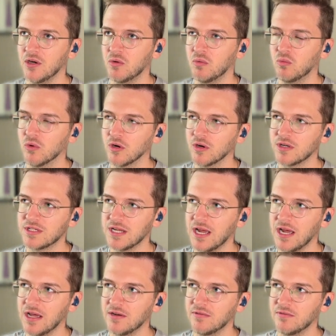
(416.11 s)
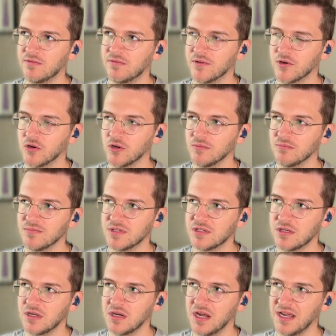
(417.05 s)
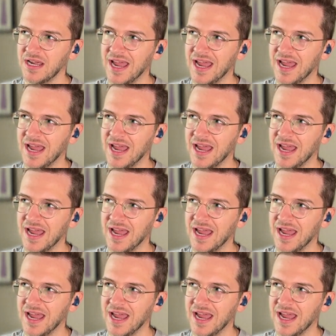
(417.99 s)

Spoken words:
you know, worked at firms and